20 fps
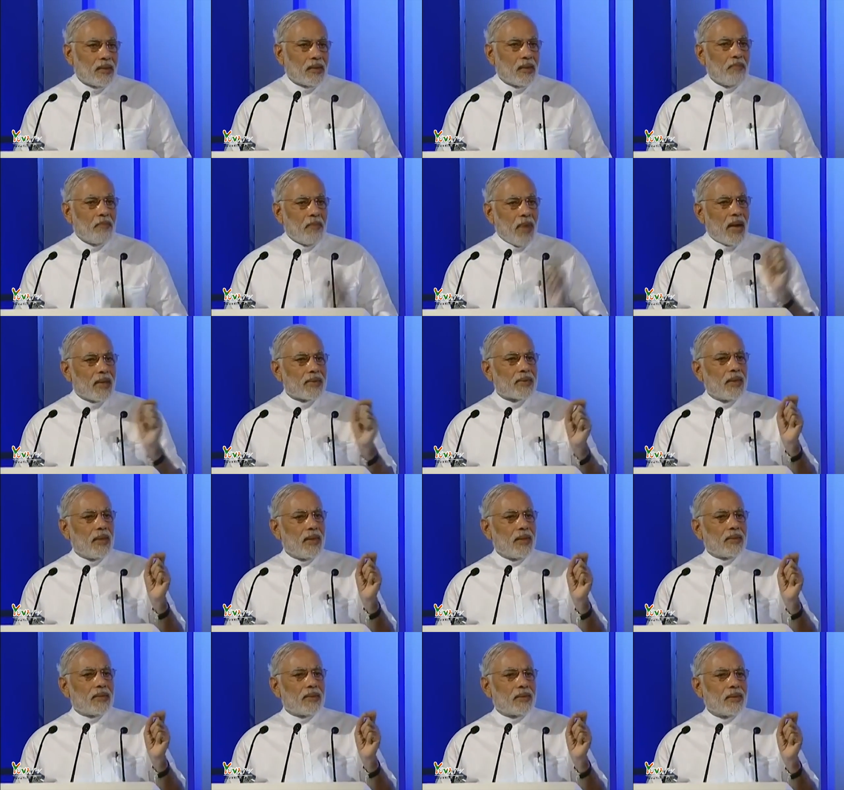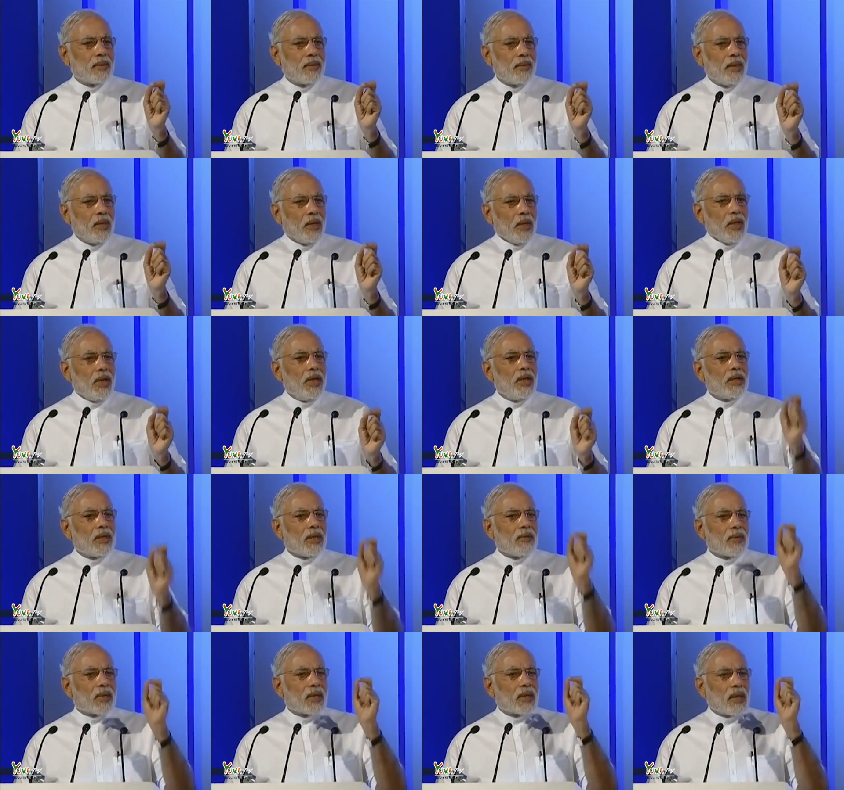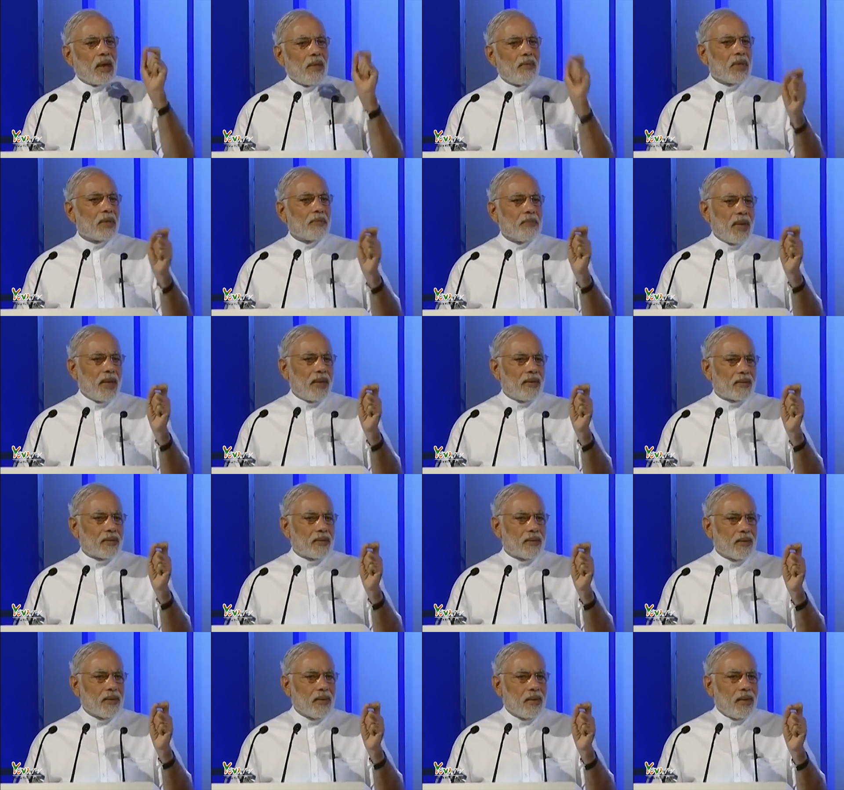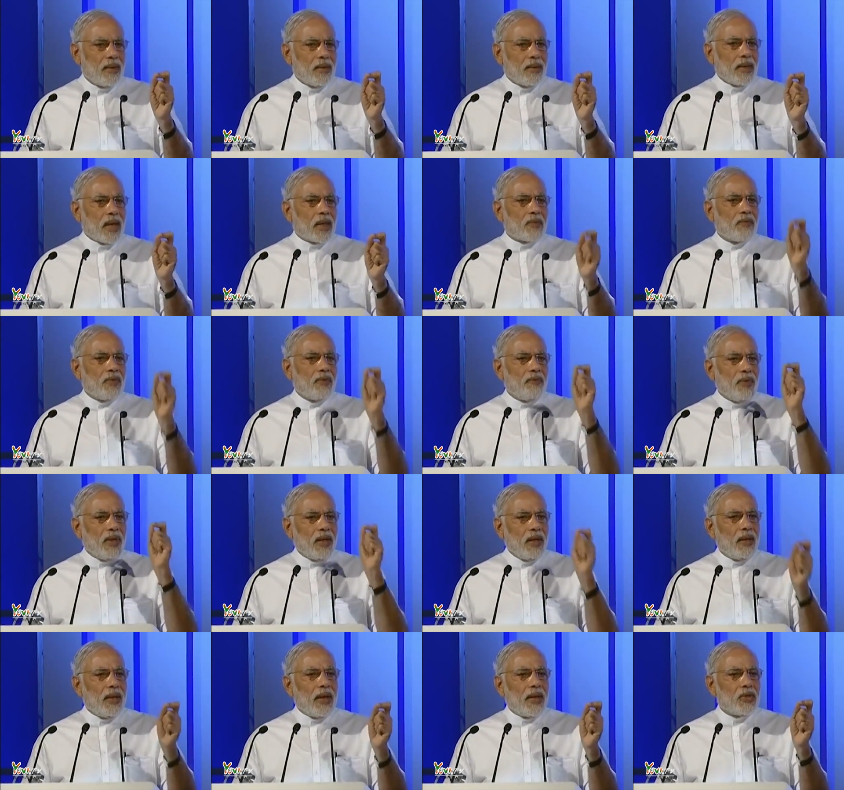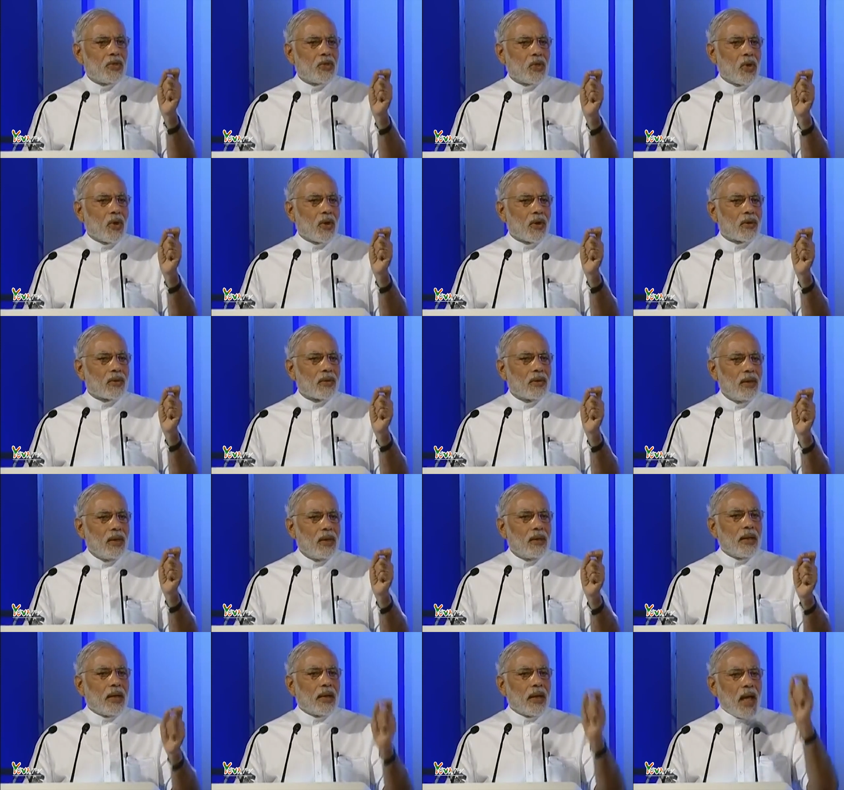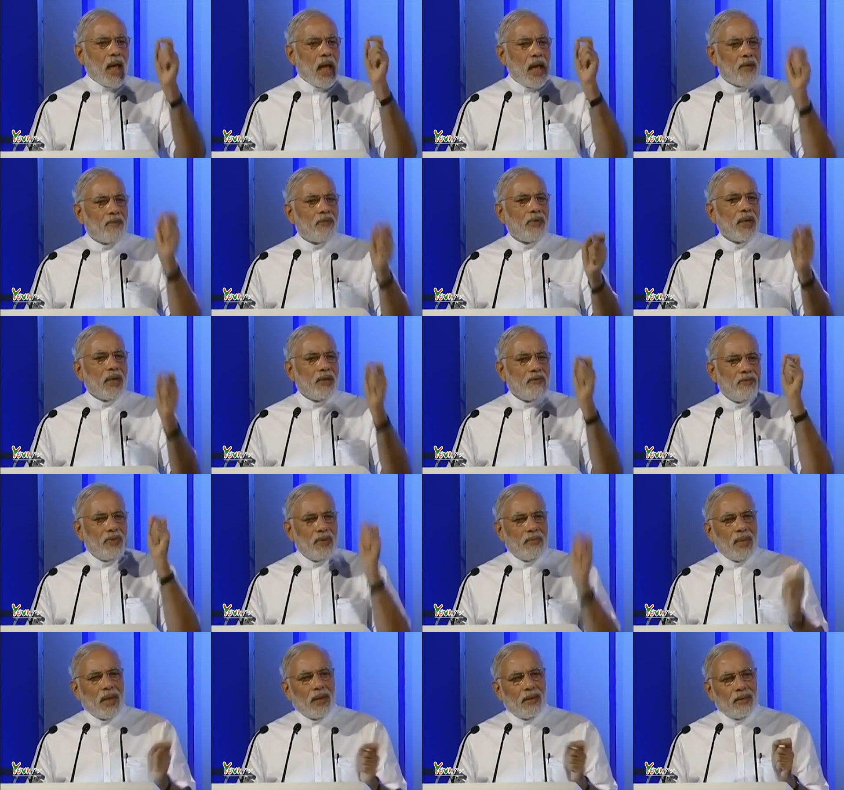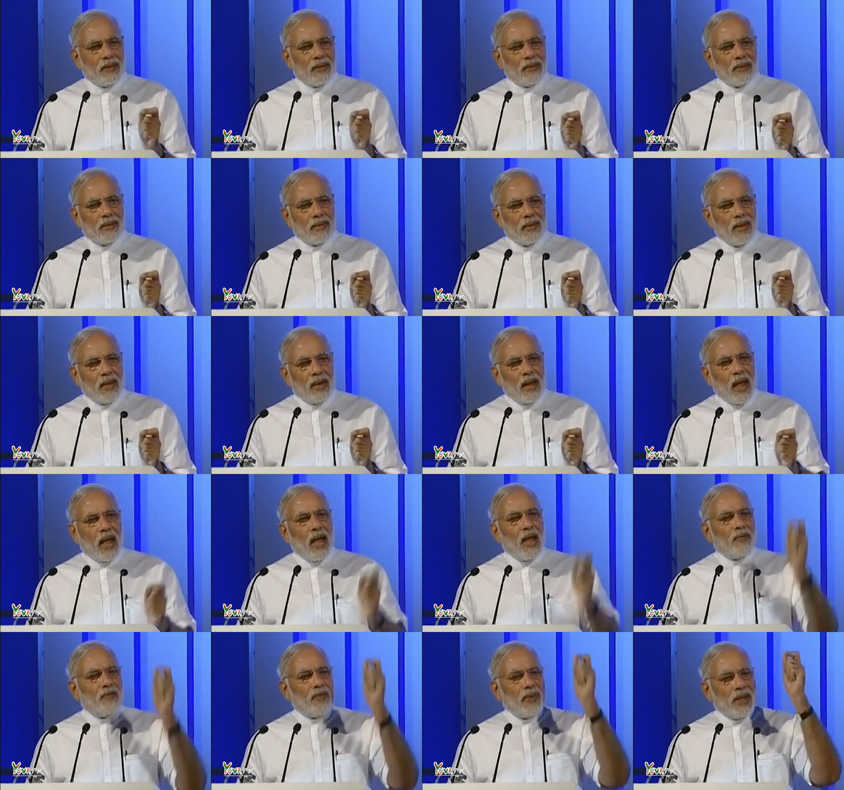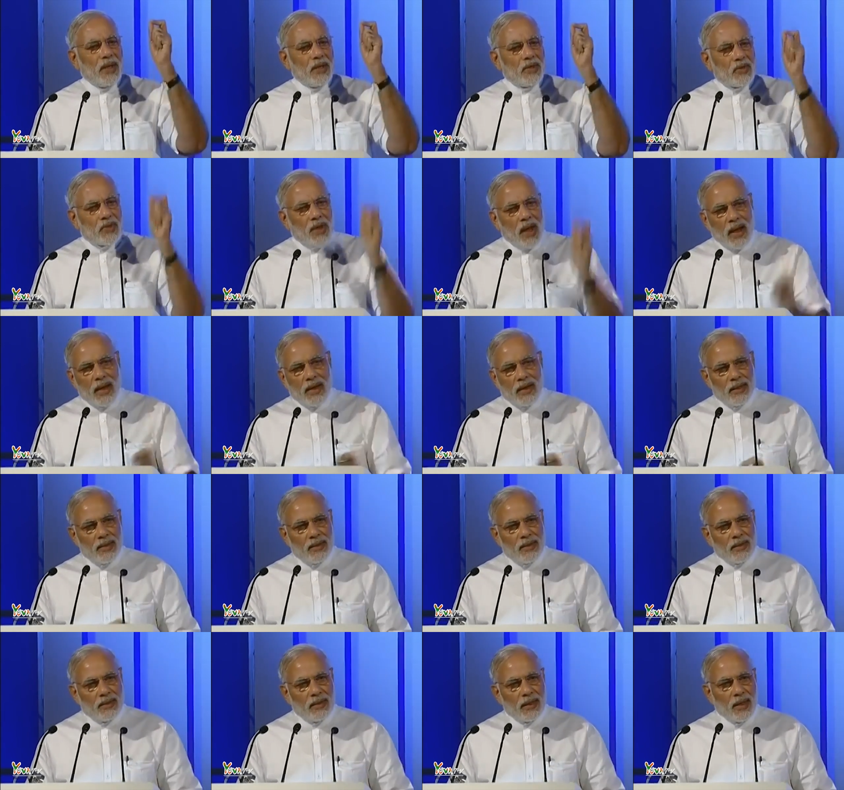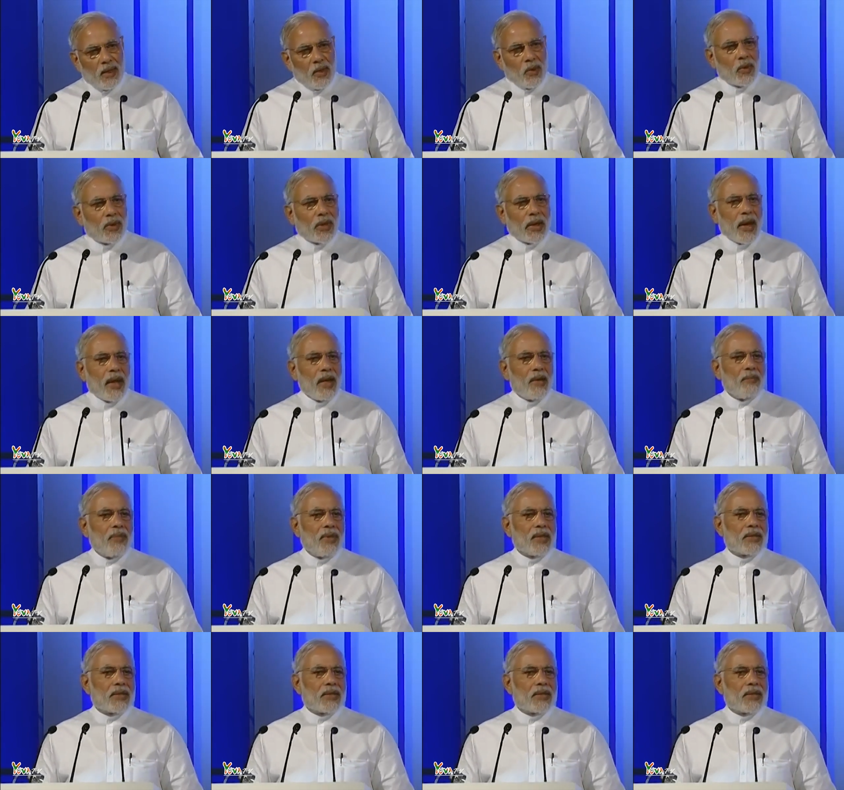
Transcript: The message is our commitment that we will ensure that every woman, every child who can